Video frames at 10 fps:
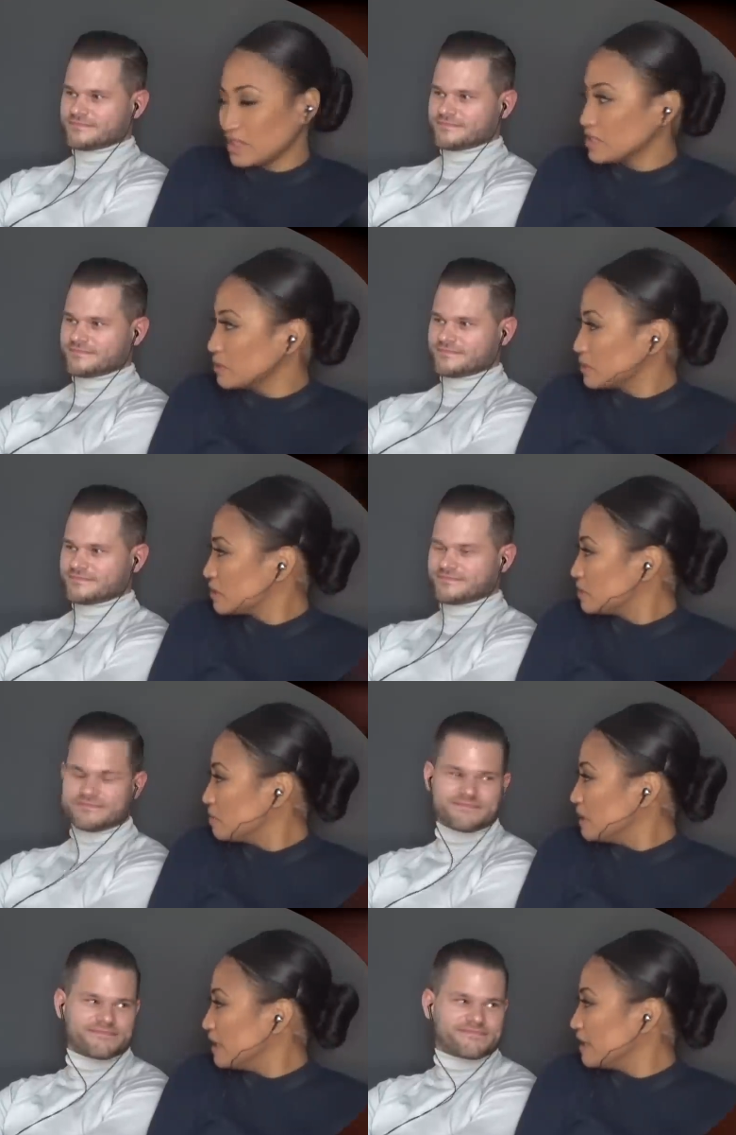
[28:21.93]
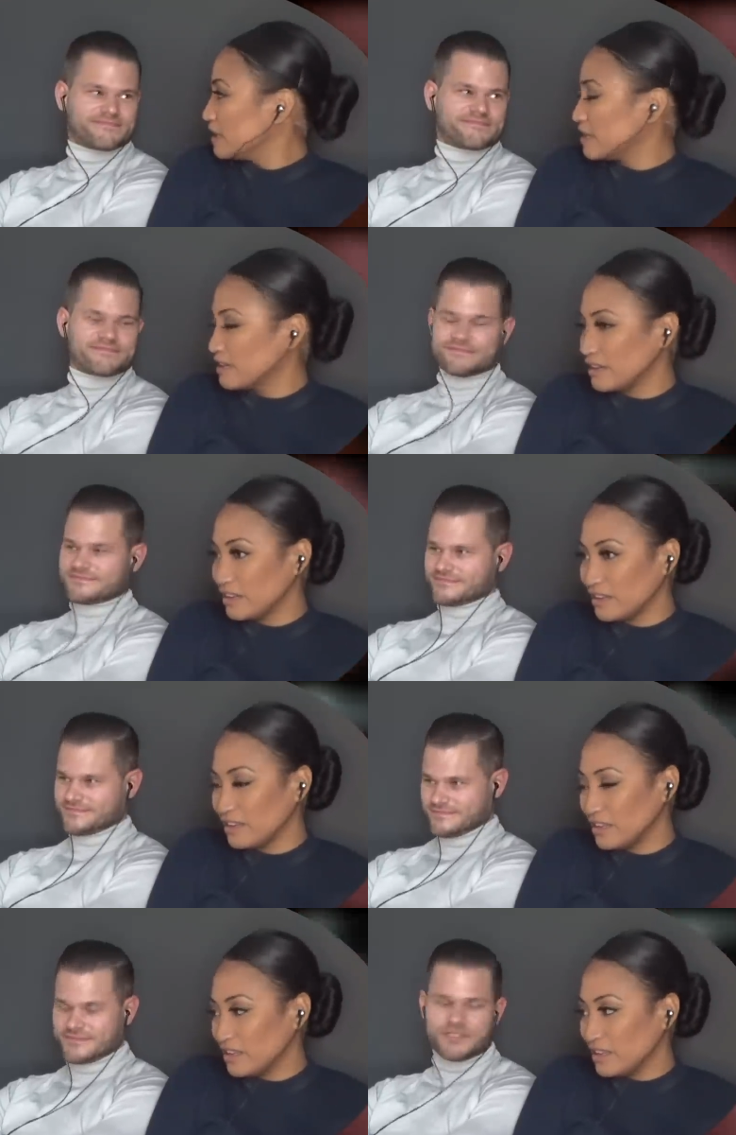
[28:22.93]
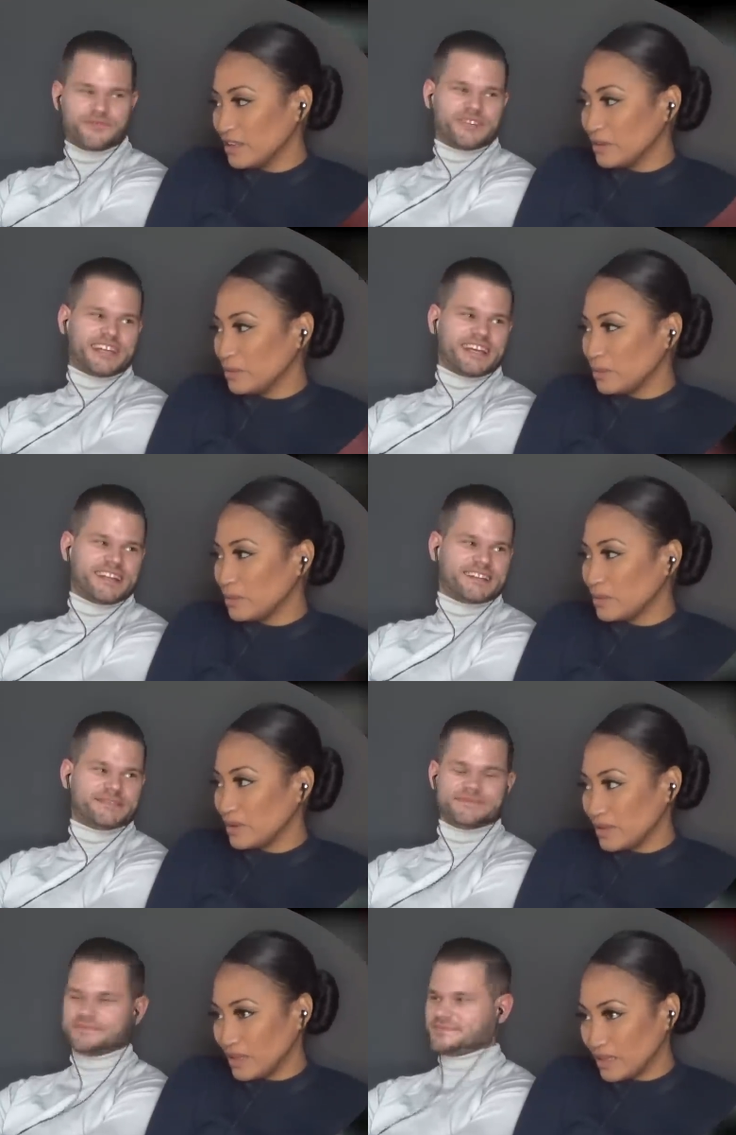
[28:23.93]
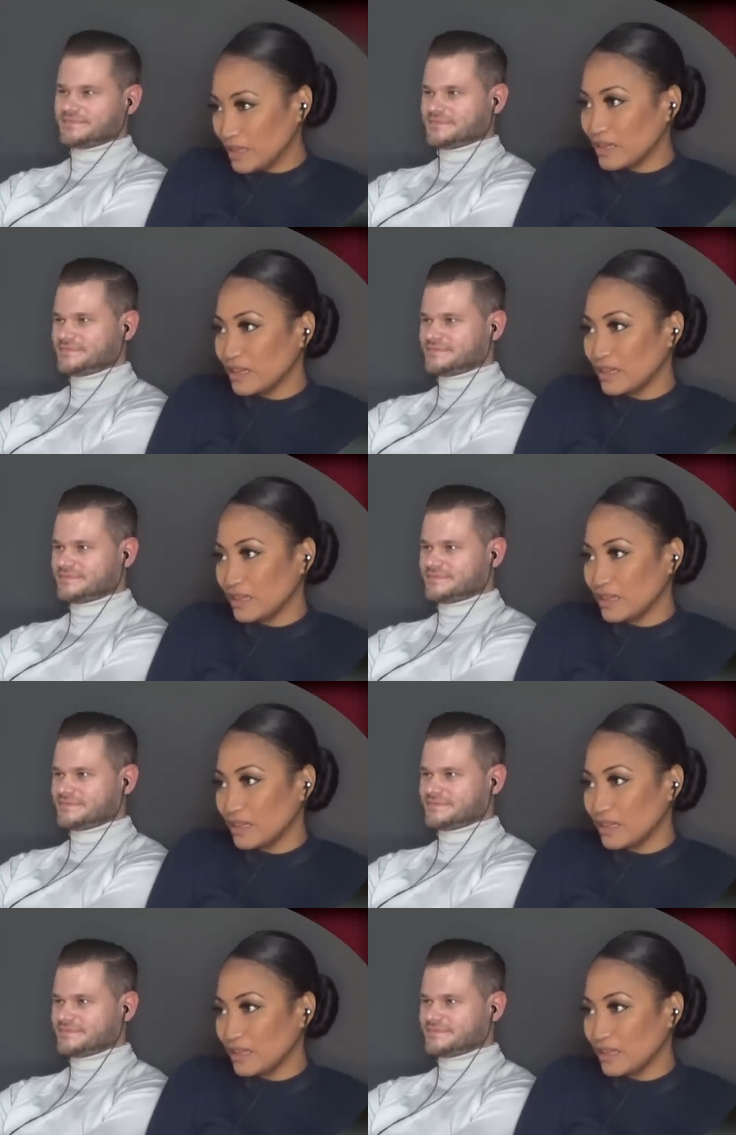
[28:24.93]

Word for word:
Speaker 1: She wants to play in the...
Speaker 2: Vienna. Yeah.